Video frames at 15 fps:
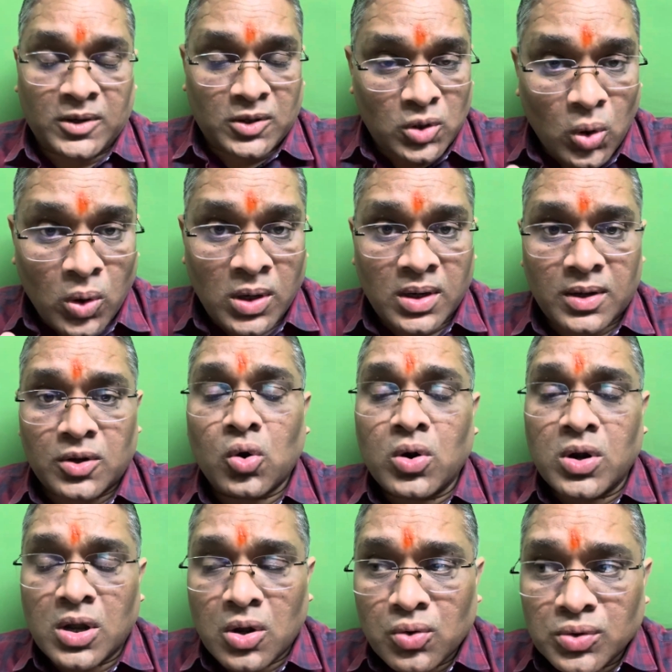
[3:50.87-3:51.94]

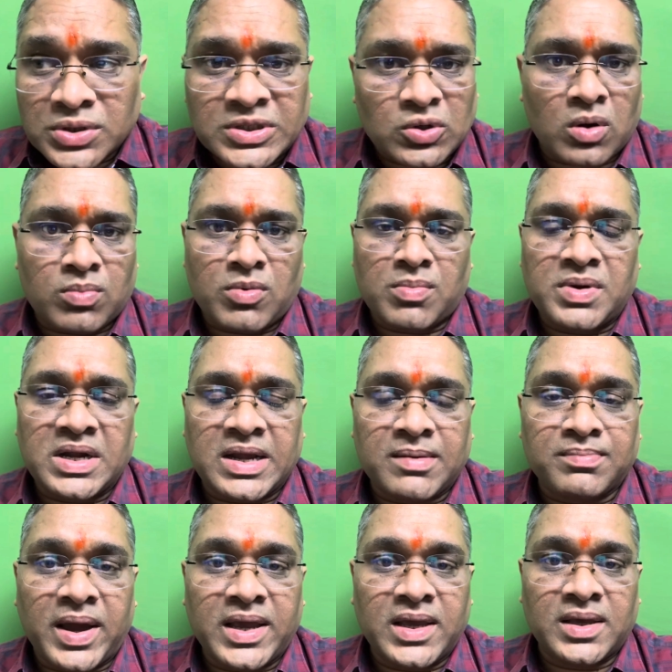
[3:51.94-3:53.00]
Don't lose your momentum
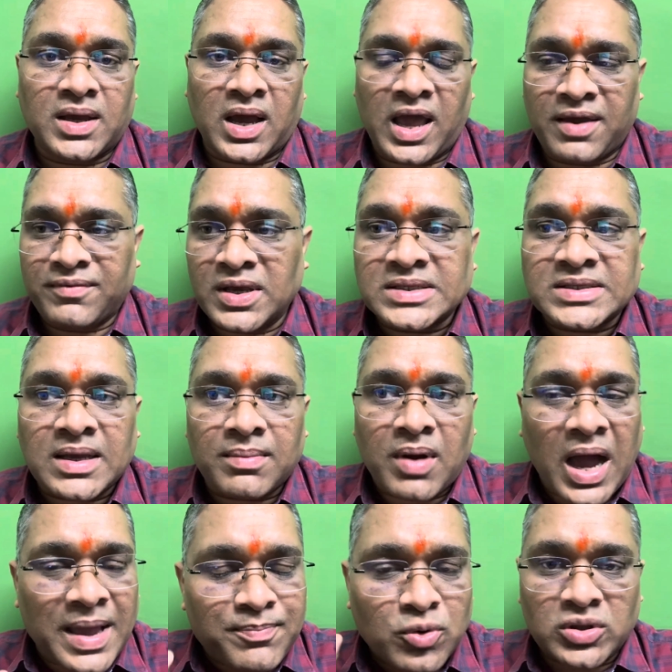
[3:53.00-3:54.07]
by having some
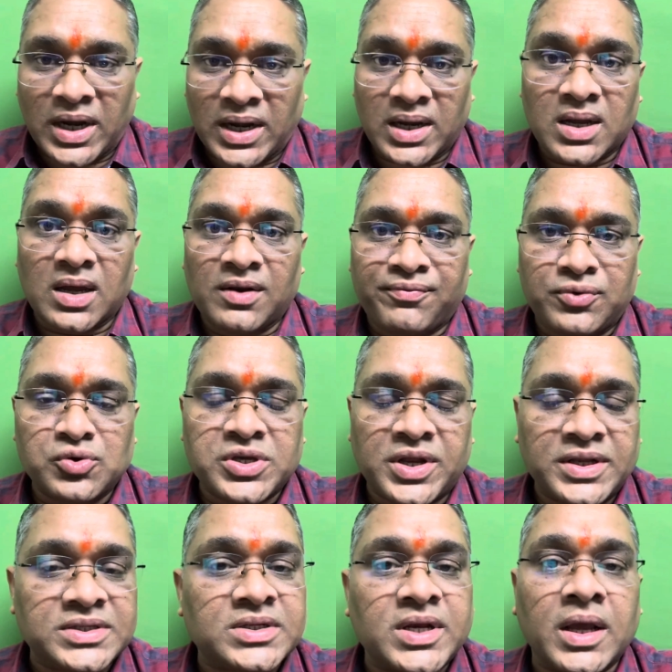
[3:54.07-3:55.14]
hypothetical
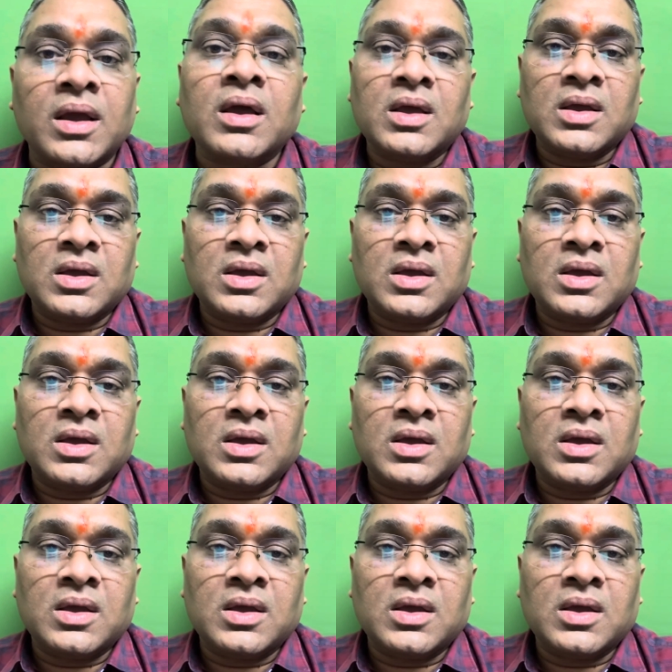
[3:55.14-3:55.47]
futuristic,